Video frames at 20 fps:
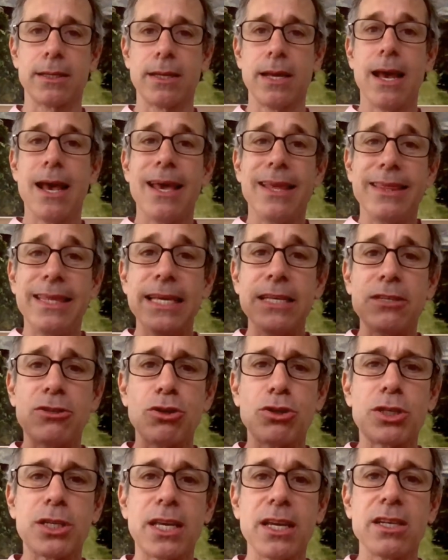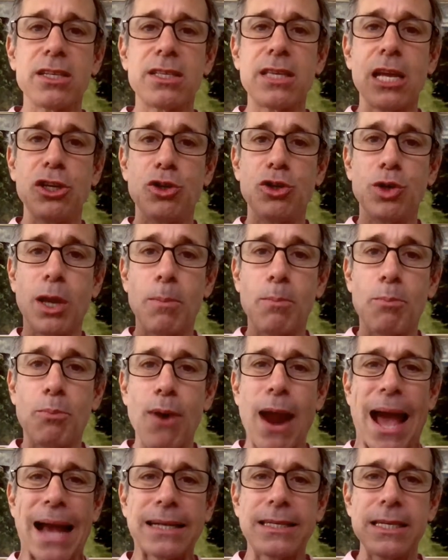These are skills that you can
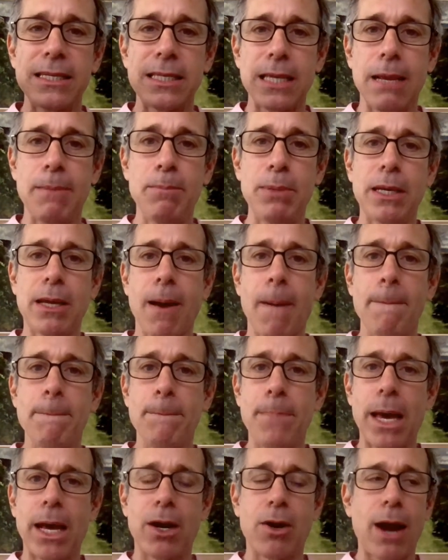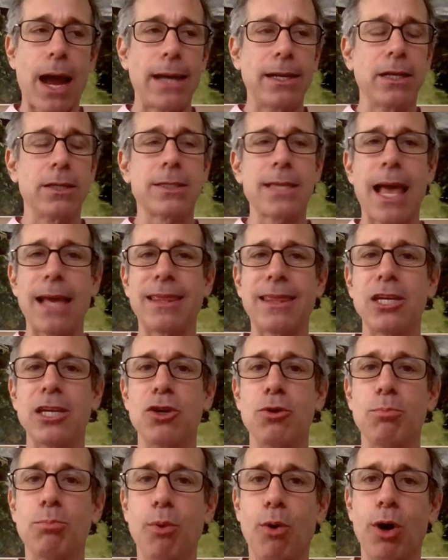practice and become better at. It's not that you're
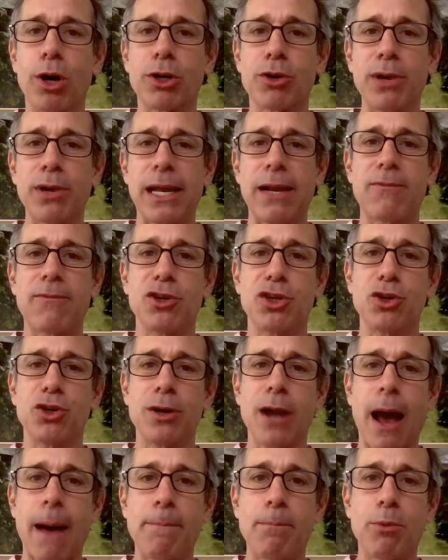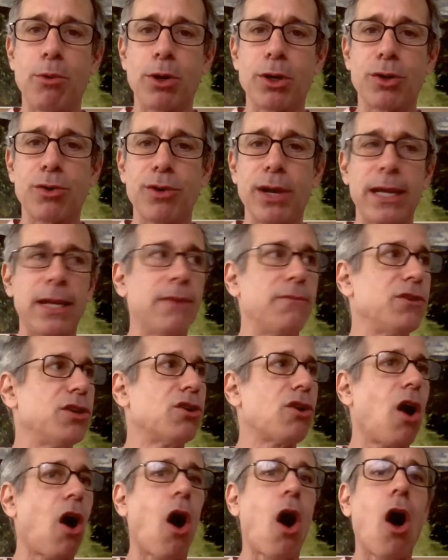born creative or you're not born creative.
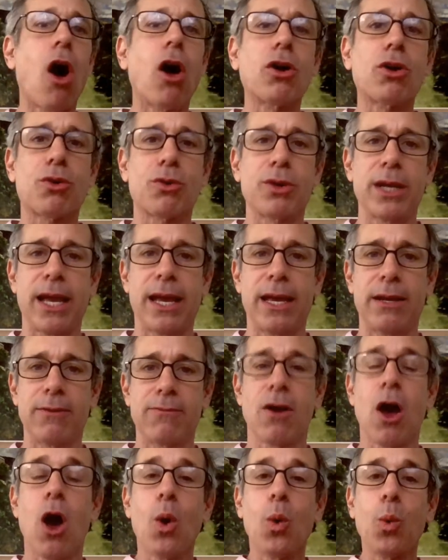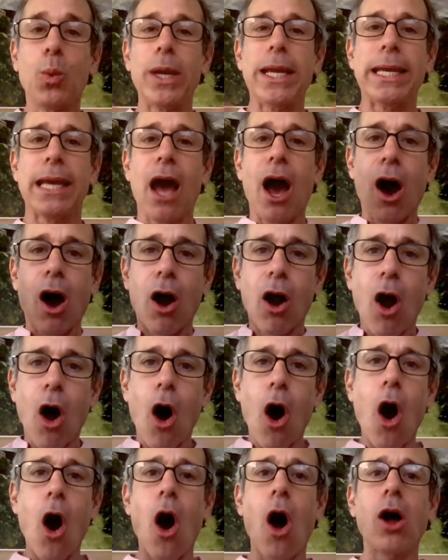You're all creative. We are
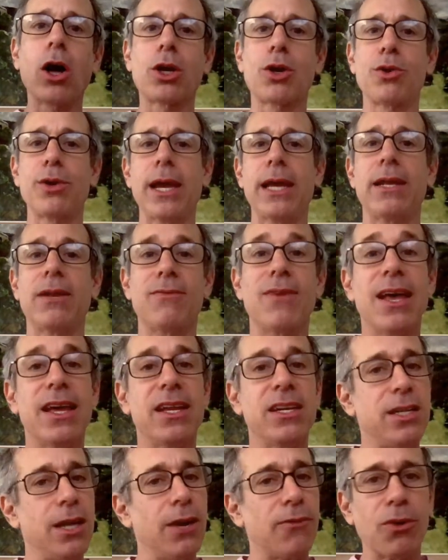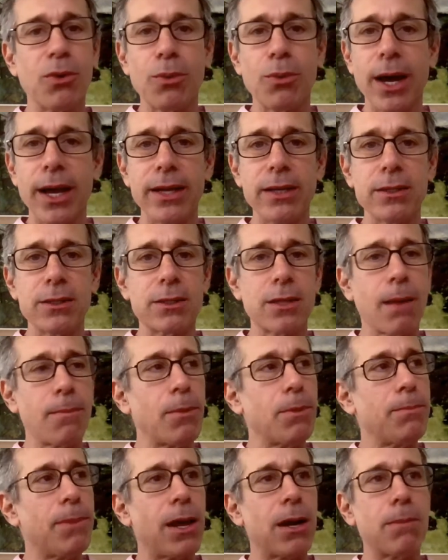all creative. different ways. Some are
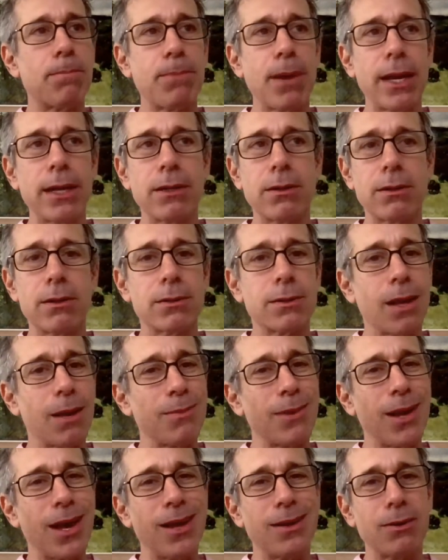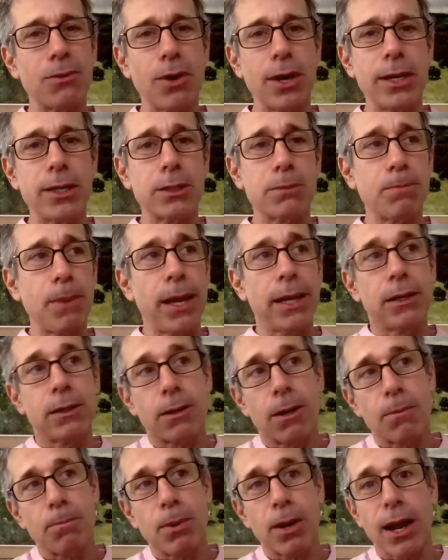better painters. I'm not a greatest
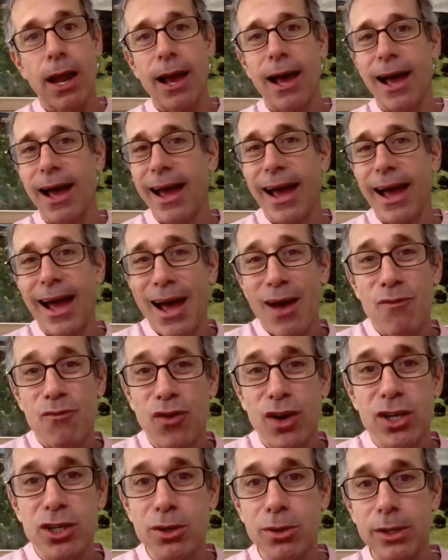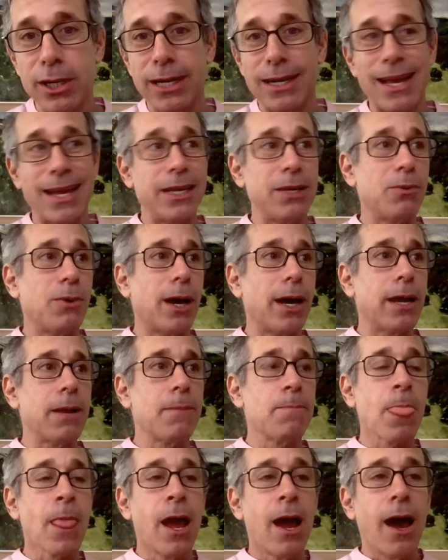painter, but I have fun doing it anyway.
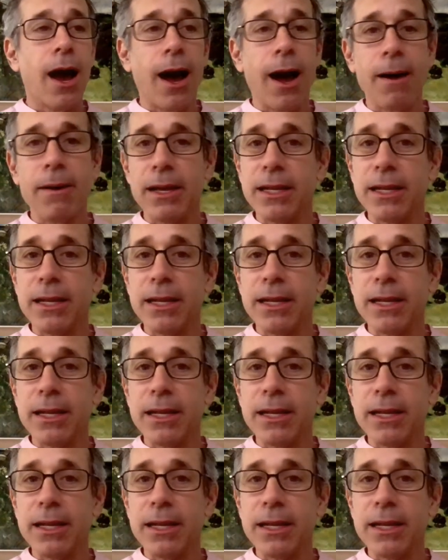And